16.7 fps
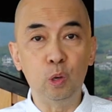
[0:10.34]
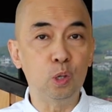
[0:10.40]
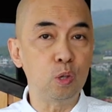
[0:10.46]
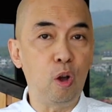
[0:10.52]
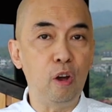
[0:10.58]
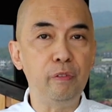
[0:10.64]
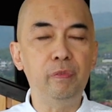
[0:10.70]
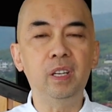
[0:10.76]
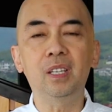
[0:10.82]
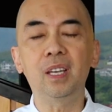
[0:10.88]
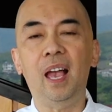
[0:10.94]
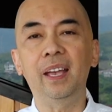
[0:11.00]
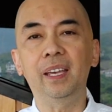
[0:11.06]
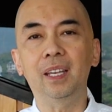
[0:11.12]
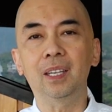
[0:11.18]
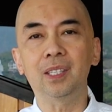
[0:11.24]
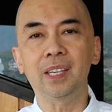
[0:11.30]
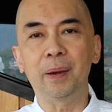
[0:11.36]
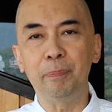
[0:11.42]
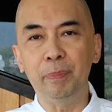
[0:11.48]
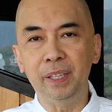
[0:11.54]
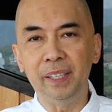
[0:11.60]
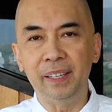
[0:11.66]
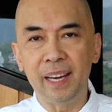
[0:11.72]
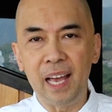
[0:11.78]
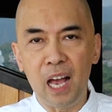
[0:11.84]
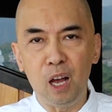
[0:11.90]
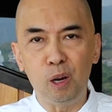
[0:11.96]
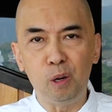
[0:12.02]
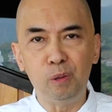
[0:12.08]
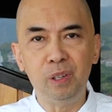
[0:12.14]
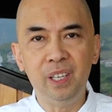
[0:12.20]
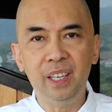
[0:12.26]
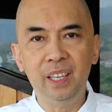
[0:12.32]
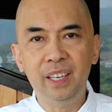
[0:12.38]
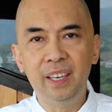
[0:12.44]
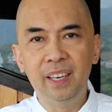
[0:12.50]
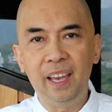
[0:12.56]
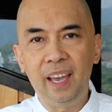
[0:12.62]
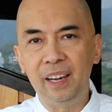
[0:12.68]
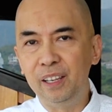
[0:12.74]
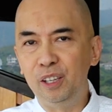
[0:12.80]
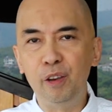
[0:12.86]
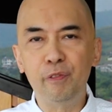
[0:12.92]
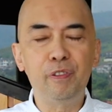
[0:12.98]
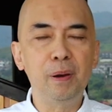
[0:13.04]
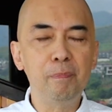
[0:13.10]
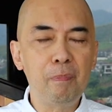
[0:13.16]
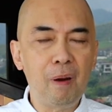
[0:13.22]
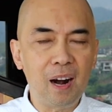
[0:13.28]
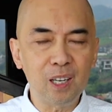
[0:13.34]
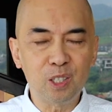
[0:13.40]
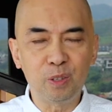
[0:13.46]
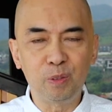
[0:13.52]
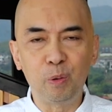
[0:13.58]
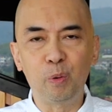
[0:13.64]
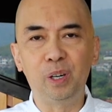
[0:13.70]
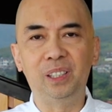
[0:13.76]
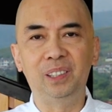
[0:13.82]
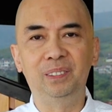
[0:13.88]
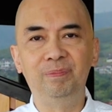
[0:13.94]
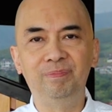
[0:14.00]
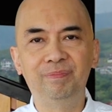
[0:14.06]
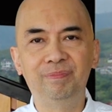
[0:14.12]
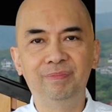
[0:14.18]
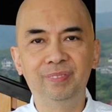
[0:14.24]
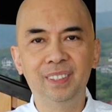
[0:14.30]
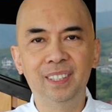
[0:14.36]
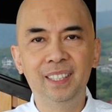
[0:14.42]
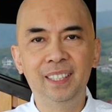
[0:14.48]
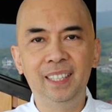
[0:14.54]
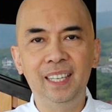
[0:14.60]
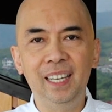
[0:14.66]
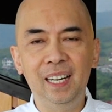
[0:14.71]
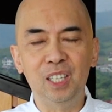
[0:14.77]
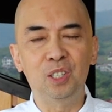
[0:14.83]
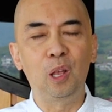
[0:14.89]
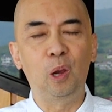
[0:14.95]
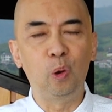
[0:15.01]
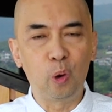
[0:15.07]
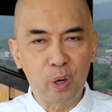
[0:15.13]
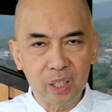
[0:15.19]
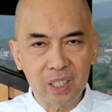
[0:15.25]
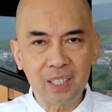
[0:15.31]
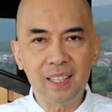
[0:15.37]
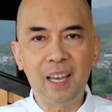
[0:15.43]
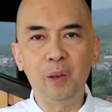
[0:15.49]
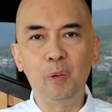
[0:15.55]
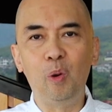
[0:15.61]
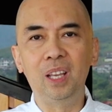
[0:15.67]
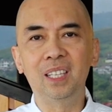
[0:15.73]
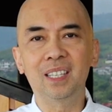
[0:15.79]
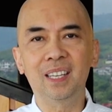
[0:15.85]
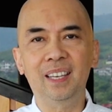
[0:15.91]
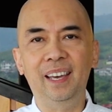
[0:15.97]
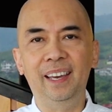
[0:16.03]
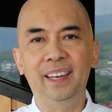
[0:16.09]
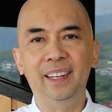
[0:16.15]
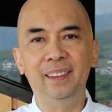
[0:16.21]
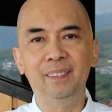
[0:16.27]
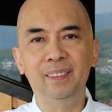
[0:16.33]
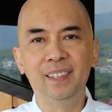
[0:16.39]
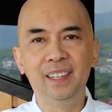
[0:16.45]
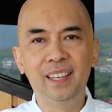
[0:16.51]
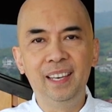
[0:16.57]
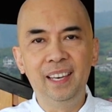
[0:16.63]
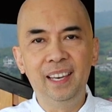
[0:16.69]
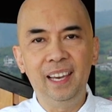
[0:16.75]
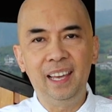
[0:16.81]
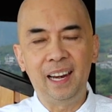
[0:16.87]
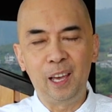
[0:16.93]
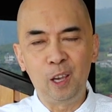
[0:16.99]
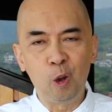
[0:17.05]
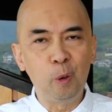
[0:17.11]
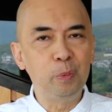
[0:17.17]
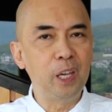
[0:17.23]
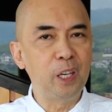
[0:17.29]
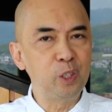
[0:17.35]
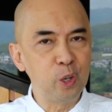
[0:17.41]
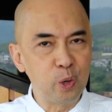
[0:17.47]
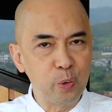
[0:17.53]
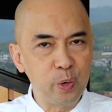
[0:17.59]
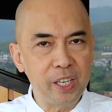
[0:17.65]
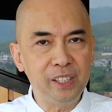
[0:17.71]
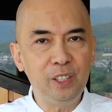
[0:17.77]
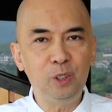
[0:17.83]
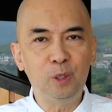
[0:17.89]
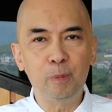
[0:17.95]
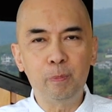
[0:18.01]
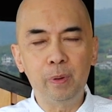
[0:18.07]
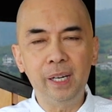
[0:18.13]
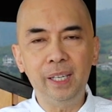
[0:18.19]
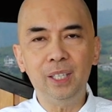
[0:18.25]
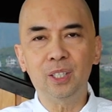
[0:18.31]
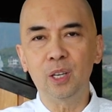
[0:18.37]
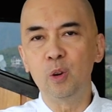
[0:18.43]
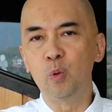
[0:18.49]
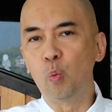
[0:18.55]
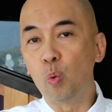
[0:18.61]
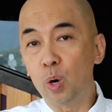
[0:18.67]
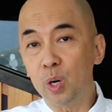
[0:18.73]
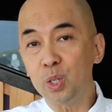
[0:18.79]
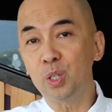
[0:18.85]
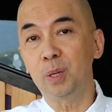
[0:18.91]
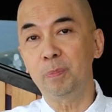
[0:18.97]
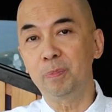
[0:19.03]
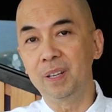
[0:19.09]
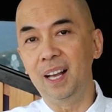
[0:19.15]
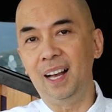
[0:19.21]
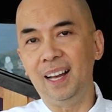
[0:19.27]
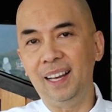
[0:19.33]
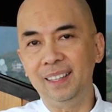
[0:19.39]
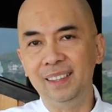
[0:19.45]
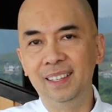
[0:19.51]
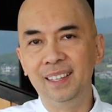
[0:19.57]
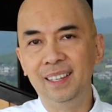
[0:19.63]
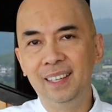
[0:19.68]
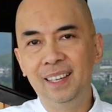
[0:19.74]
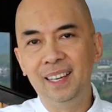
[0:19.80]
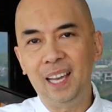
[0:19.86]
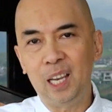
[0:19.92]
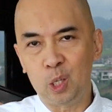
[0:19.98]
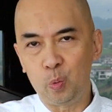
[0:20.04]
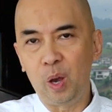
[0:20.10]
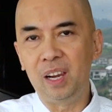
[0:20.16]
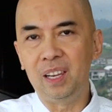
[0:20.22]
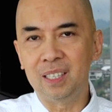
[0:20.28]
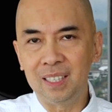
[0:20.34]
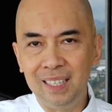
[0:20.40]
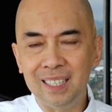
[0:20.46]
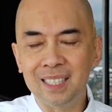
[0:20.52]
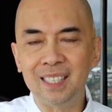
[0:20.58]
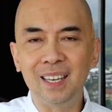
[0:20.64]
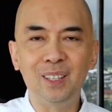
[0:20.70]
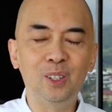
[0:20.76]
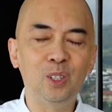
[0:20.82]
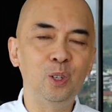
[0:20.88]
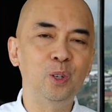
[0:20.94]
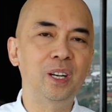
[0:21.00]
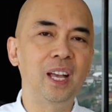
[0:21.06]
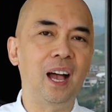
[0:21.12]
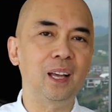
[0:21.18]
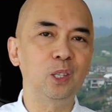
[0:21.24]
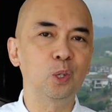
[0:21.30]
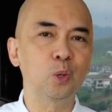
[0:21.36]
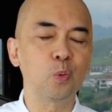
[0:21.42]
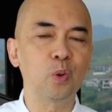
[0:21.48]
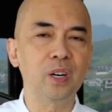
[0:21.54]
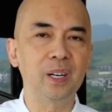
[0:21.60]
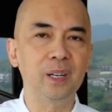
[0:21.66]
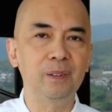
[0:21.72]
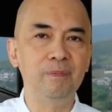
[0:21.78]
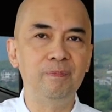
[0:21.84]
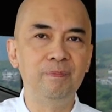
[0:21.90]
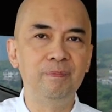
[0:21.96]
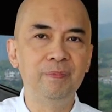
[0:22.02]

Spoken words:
Luzon, Visayas, and Mindanao, and in different parts of the world. It is the Lord's Day once again, and I hope that you're ready to praise and worship God as well as listen to God's Word.